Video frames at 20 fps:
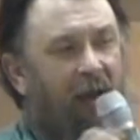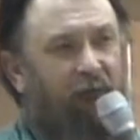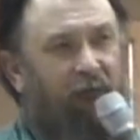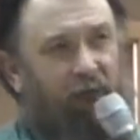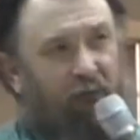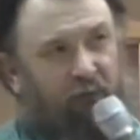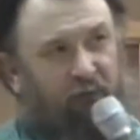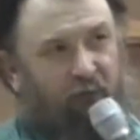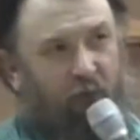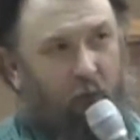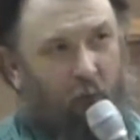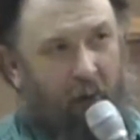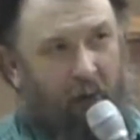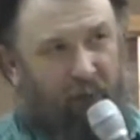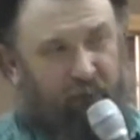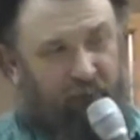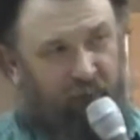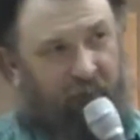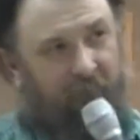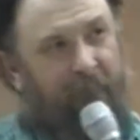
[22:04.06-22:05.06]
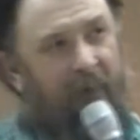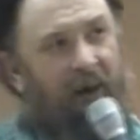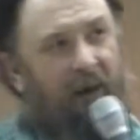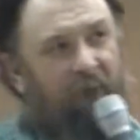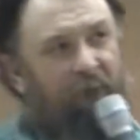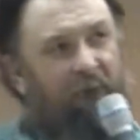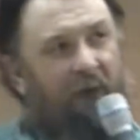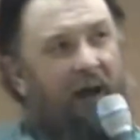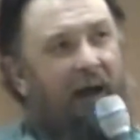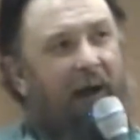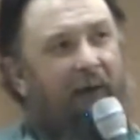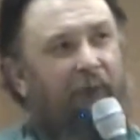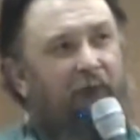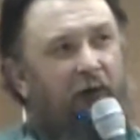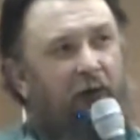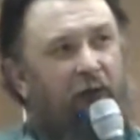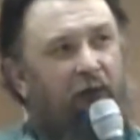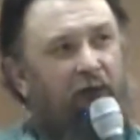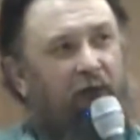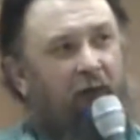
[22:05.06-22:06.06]
asked this question about 5
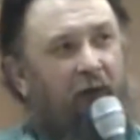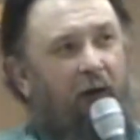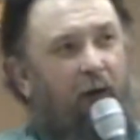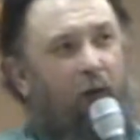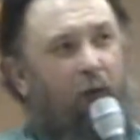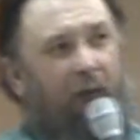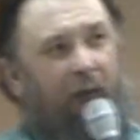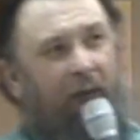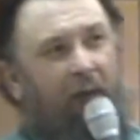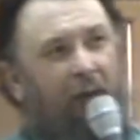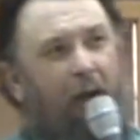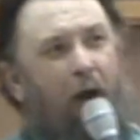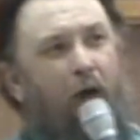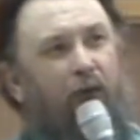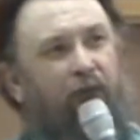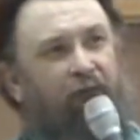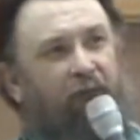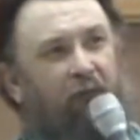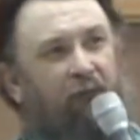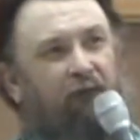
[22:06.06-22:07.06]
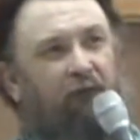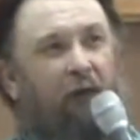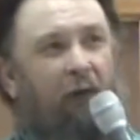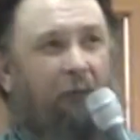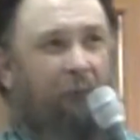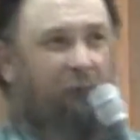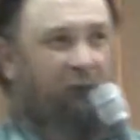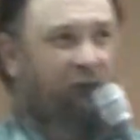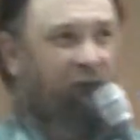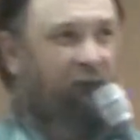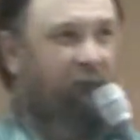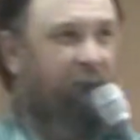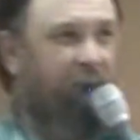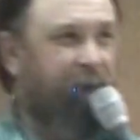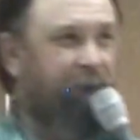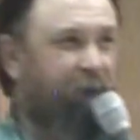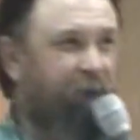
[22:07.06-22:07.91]
years ago and I lost the service.